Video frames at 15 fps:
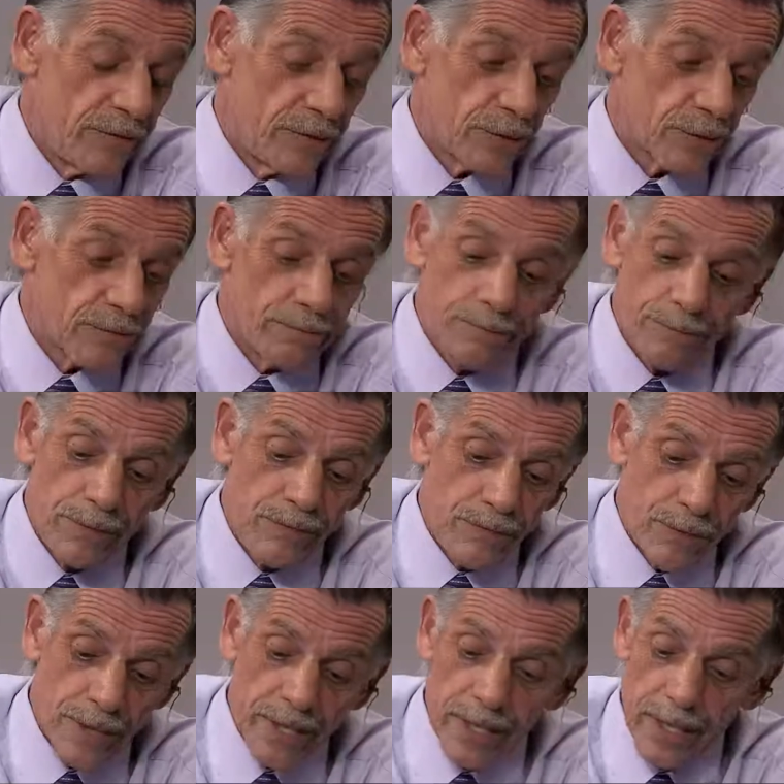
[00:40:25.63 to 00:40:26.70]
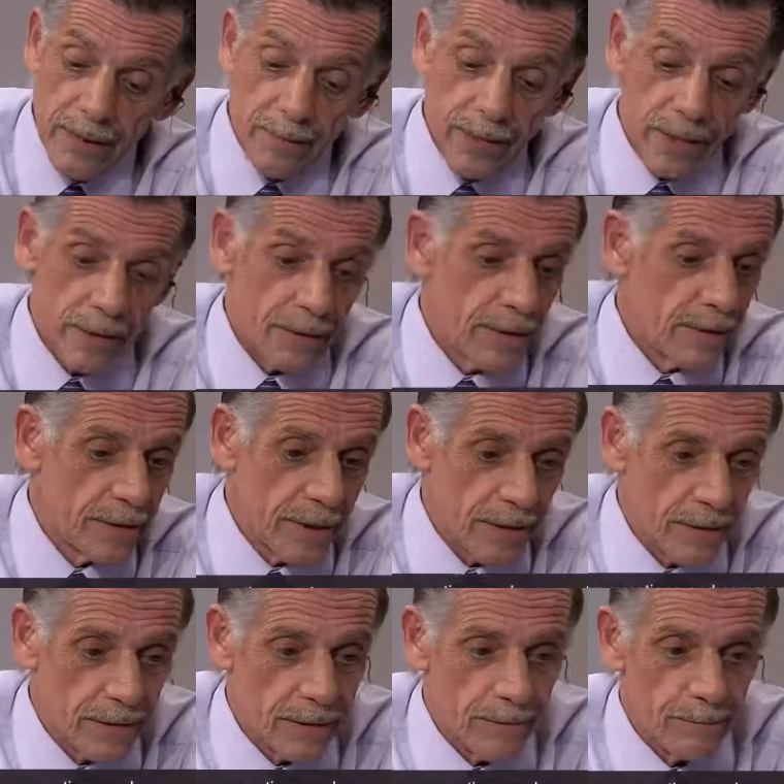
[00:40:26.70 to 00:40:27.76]
just before I came here,
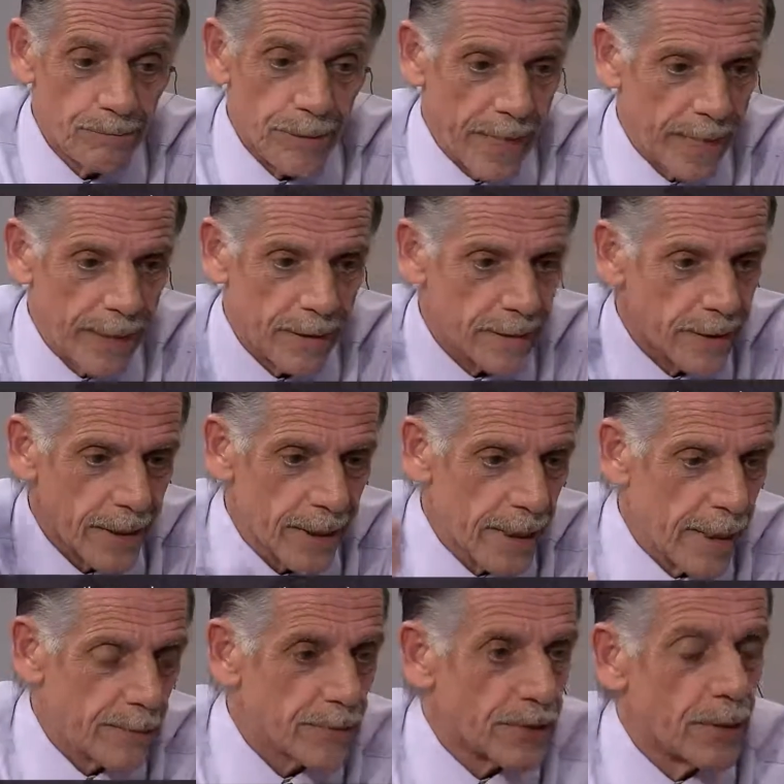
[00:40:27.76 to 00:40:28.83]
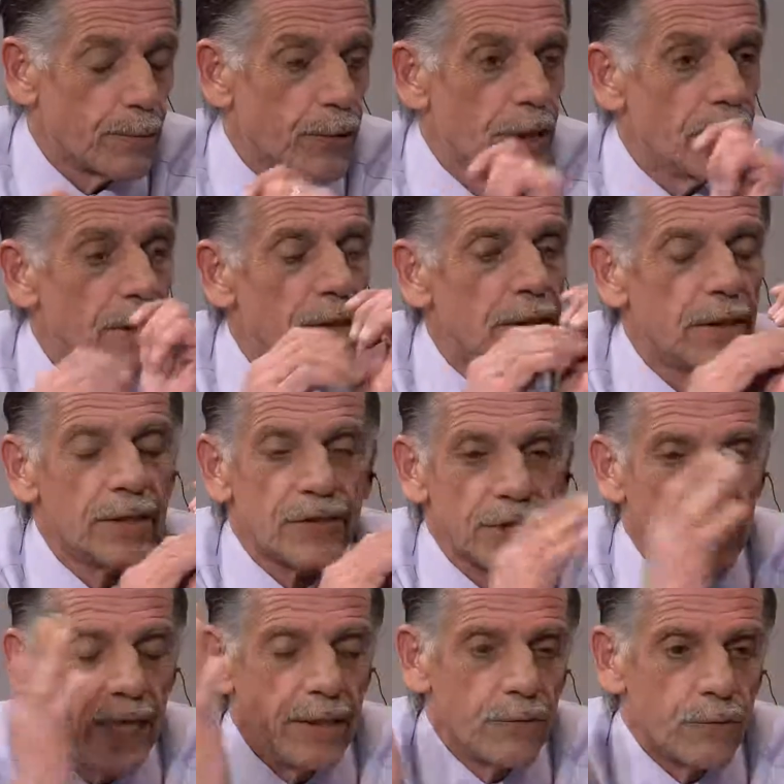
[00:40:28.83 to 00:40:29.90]
another barn collapsed somewhere and a
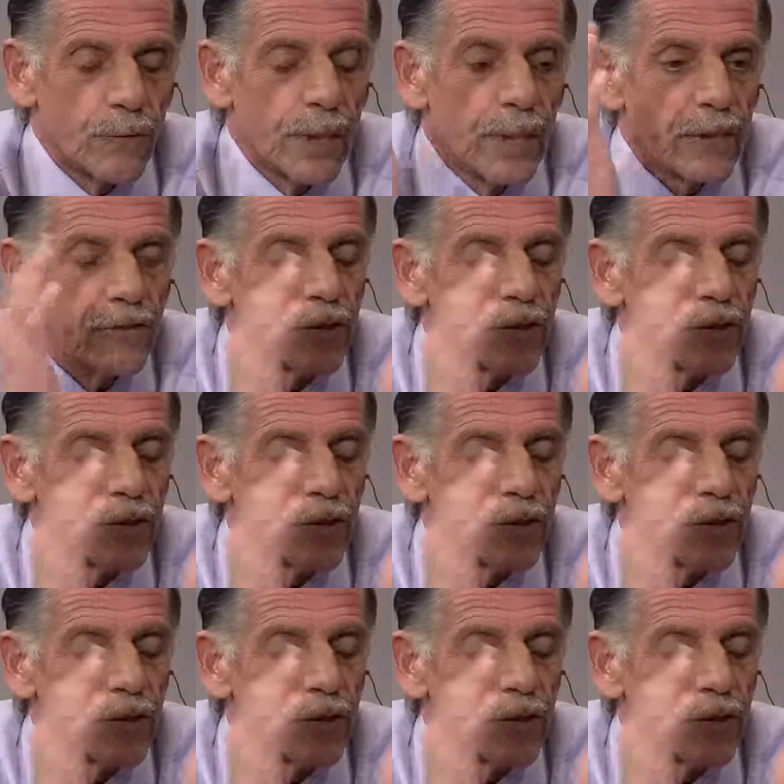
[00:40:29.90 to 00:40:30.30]
skating rink.